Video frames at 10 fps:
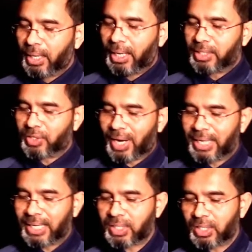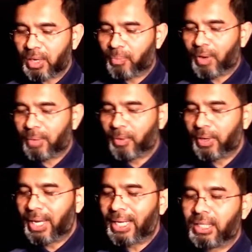and dry density of
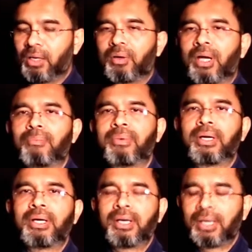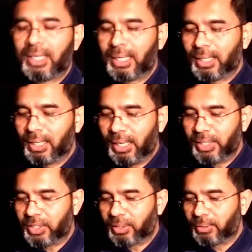1.9 kilogram per
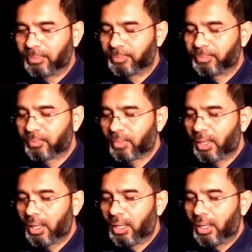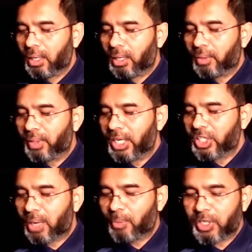liter. Now the
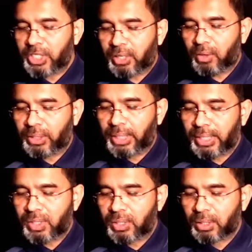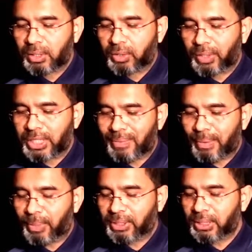initial moisture content is
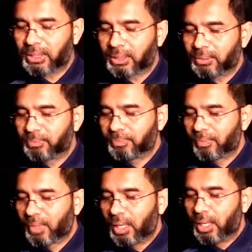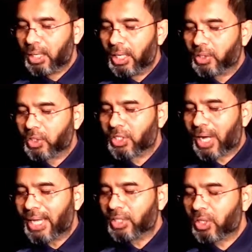27% into
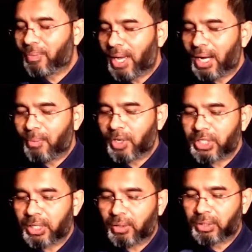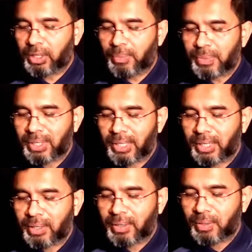dry to a final moisture content of
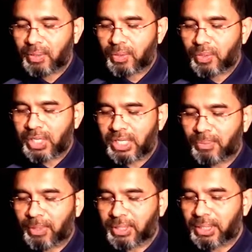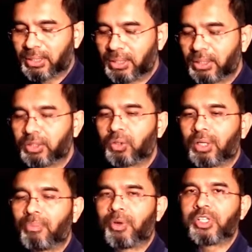6%
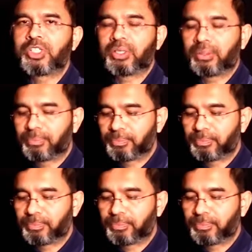total moisture.